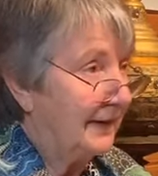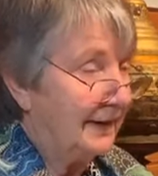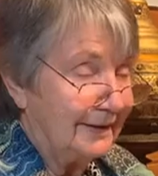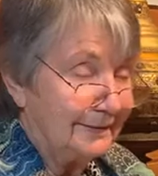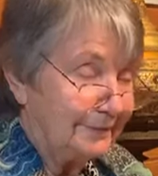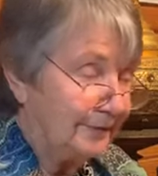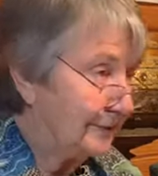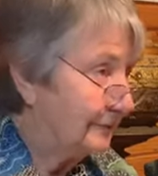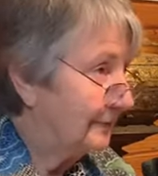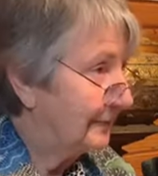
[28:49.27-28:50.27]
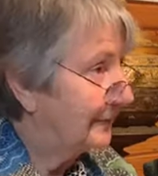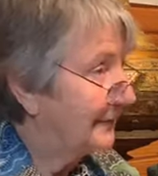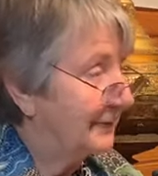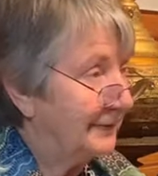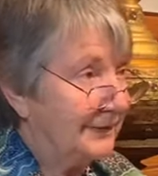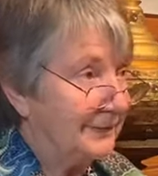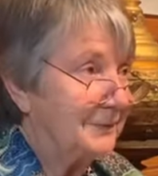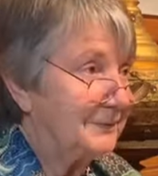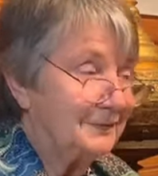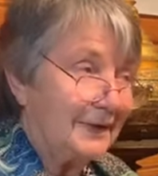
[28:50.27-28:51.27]
and will, you
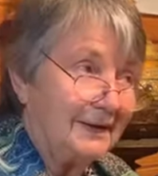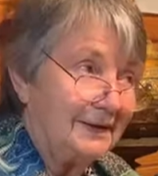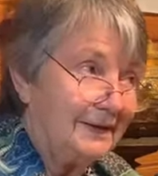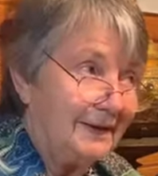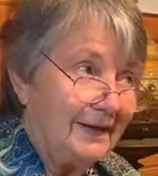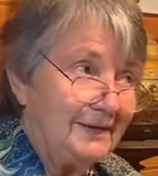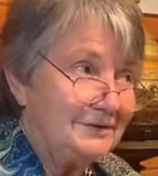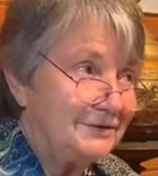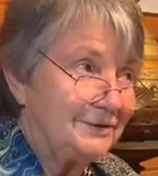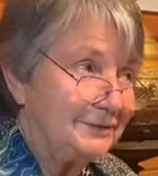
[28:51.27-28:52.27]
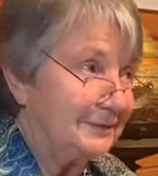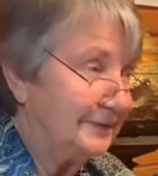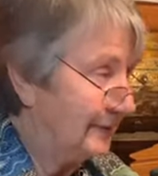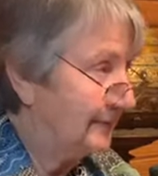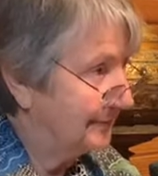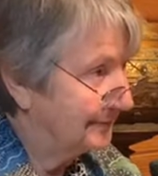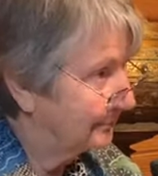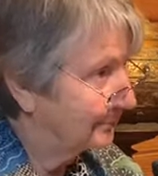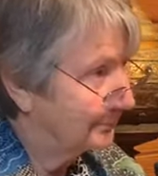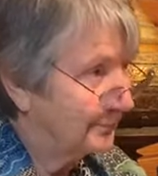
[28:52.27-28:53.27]
know, try to engage you
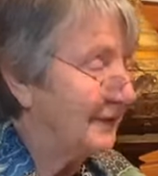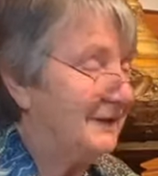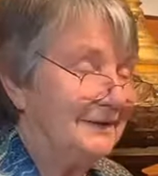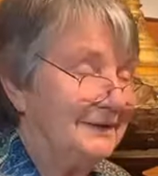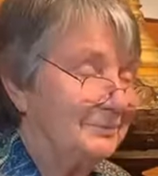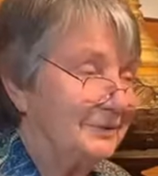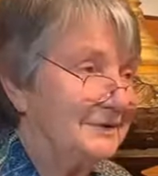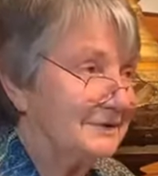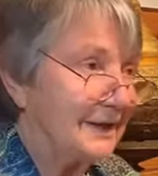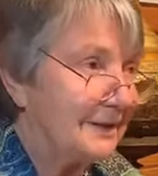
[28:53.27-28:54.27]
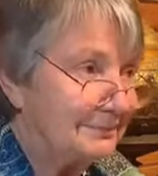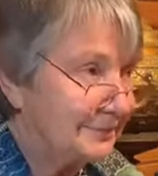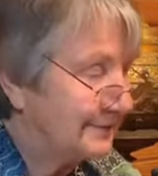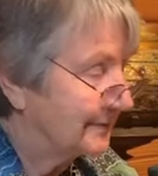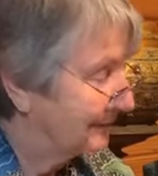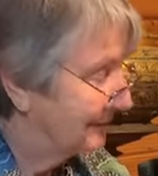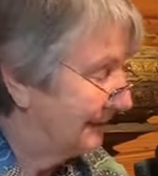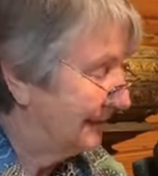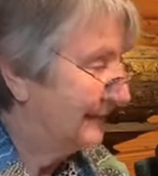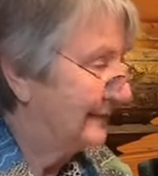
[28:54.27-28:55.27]
in breaking the precepts and,
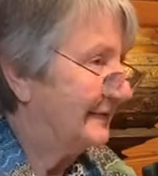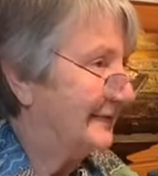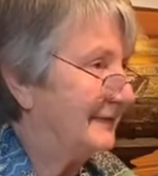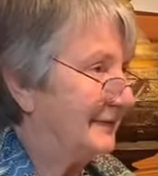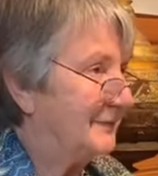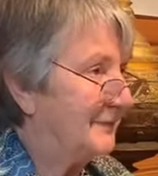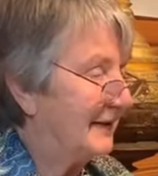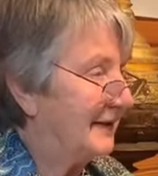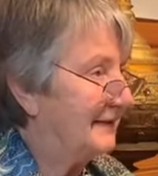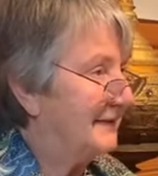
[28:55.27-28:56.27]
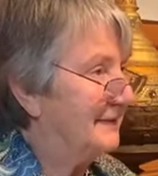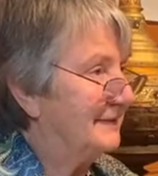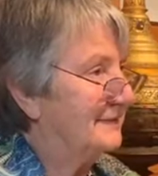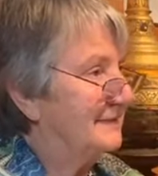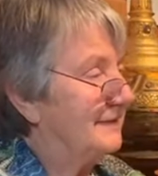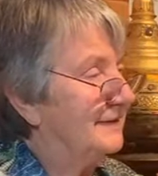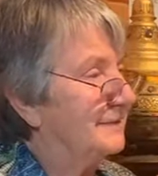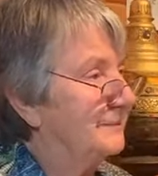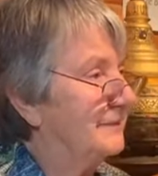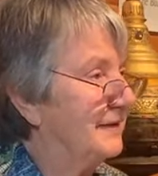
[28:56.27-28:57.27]
you know, and
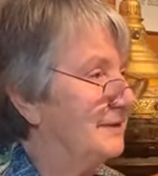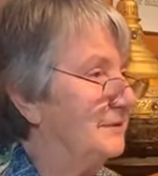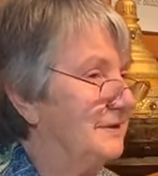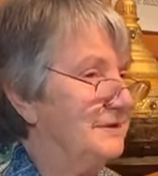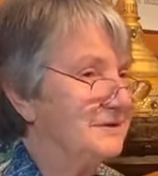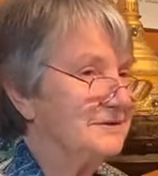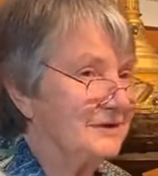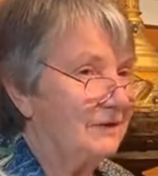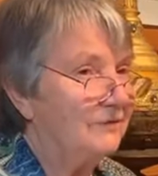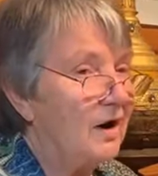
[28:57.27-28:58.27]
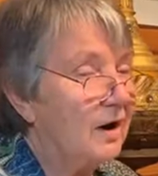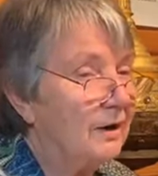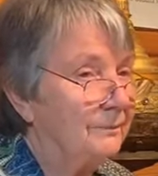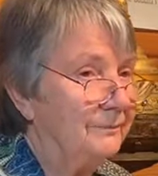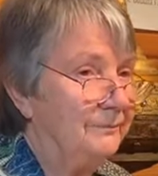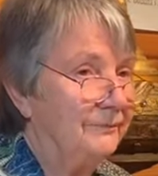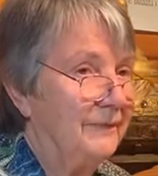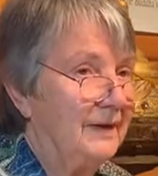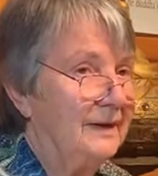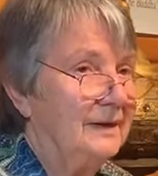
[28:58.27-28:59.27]
um, doing yourself harm.
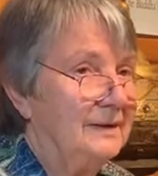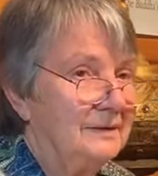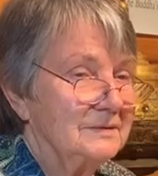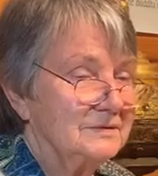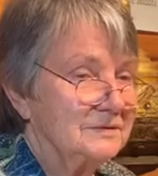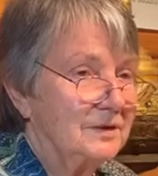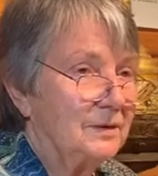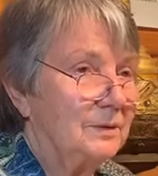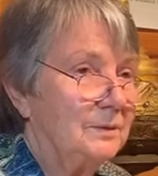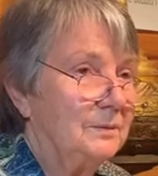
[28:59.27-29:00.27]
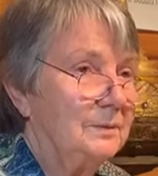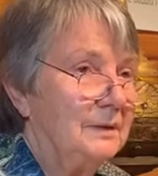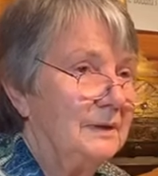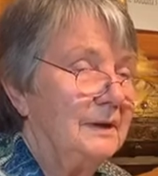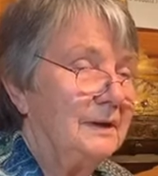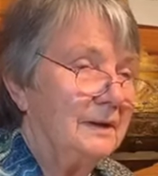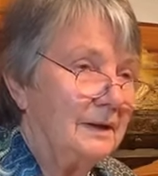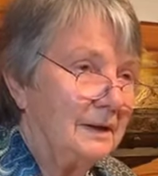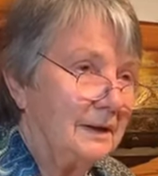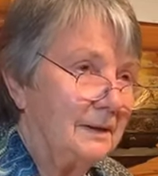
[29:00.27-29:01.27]
So
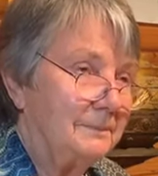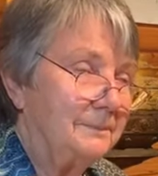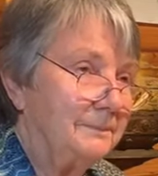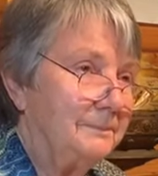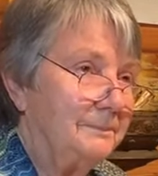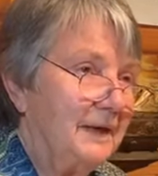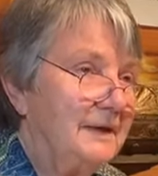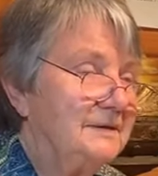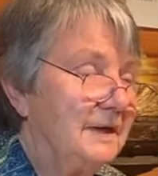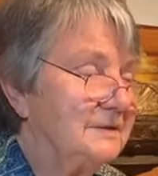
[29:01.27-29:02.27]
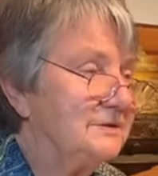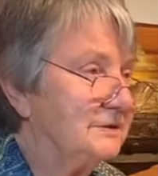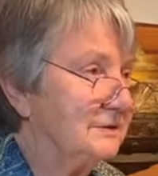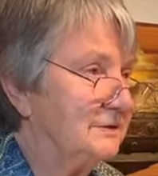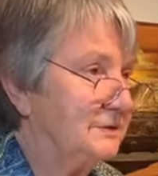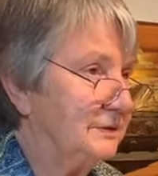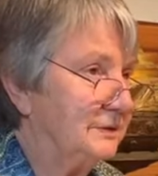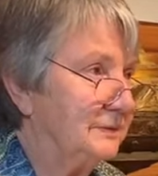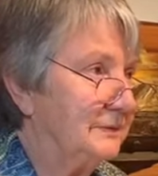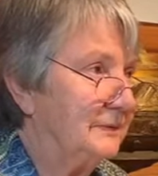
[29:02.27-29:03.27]
pay attention
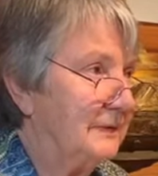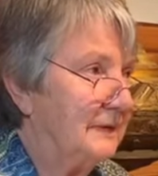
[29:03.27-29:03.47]
to